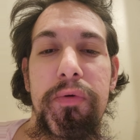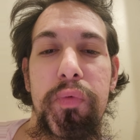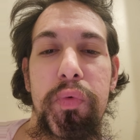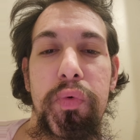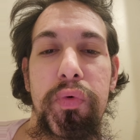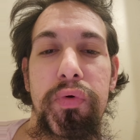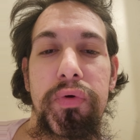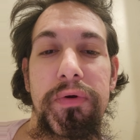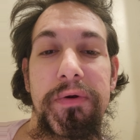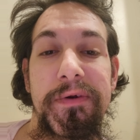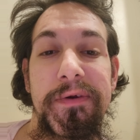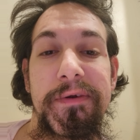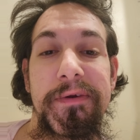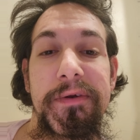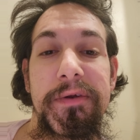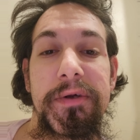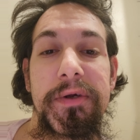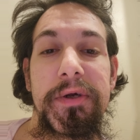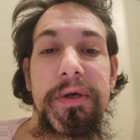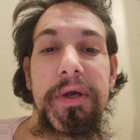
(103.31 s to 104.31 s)

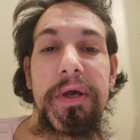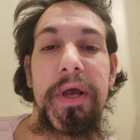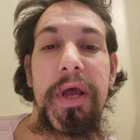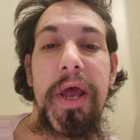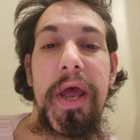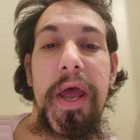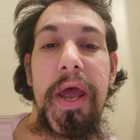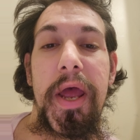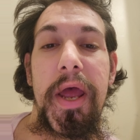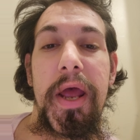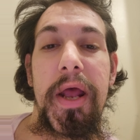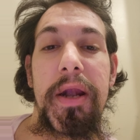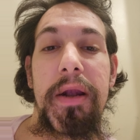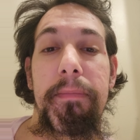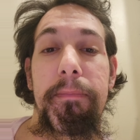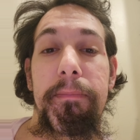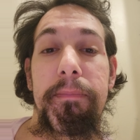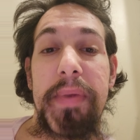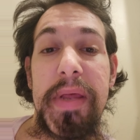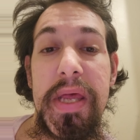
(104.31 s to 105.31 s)
rules, and
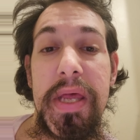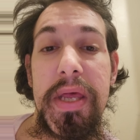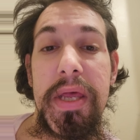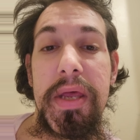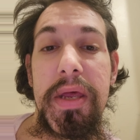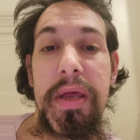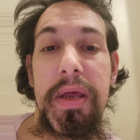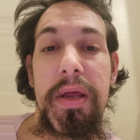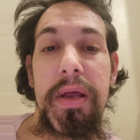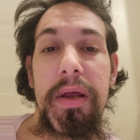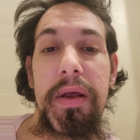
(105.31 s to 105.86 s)
B,